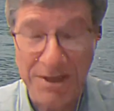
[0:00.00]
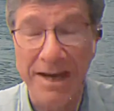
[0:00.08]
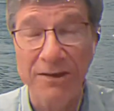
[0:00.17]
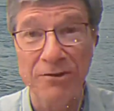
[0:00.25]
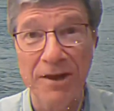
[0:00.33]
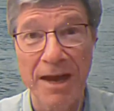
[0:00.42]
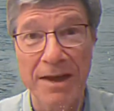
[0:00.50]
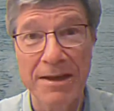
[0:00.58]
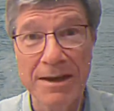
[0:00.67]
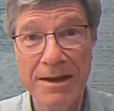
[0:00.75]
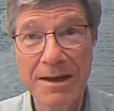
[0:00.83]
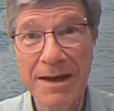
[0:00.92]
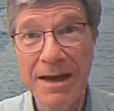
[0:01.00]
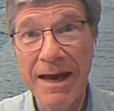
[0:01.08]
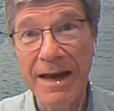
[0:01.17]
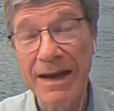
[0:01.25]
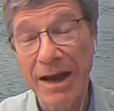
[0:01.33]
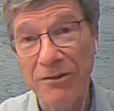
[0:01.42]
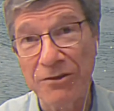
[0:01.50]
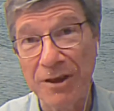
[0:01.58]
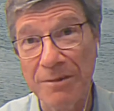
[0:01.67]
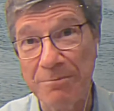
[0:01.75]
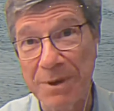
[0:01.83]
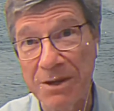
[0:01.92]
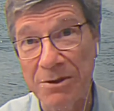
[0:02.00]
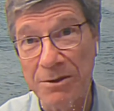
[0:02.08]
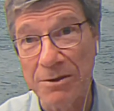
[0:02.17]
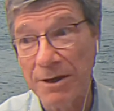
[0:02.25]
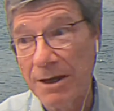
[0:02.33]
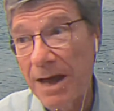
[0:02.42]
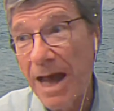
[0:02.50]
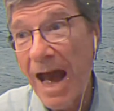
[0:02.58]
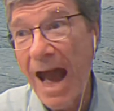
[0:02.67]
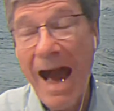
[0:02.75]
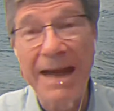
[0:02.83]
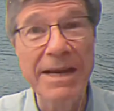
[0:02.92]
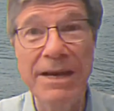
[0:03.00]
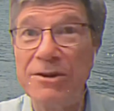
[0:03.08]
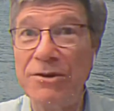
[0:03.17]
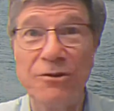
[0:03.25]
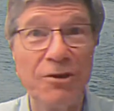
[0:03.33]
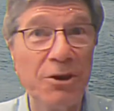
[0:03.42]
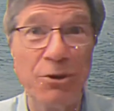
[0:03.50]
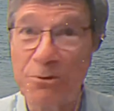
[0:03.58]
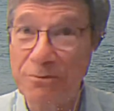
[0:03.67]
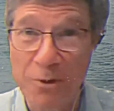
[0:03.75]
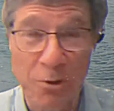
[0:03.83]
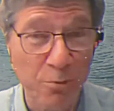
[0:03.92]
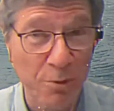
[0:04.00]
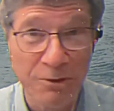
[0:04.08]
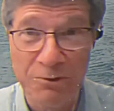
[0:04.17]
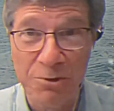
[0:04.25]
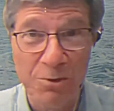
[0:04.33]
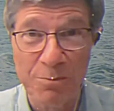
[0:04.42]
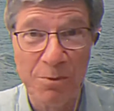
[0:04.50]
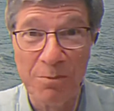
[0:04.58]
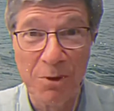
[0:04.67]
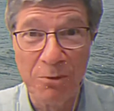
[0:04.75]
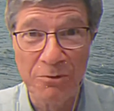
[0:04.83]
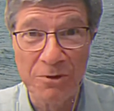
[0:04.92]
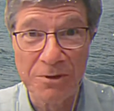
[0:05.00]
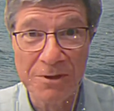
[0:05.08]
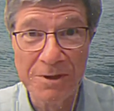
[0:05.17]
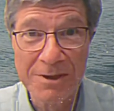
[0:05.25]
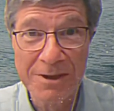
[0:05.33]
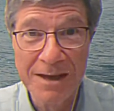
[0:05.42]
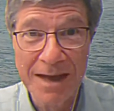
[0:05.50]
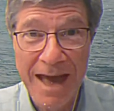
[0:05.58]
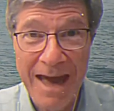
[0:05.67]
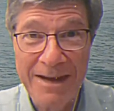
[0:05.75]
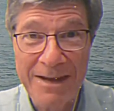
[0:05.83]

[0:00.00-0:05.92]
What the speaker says: next day and I said, Peter, I need to see your full research proposal. And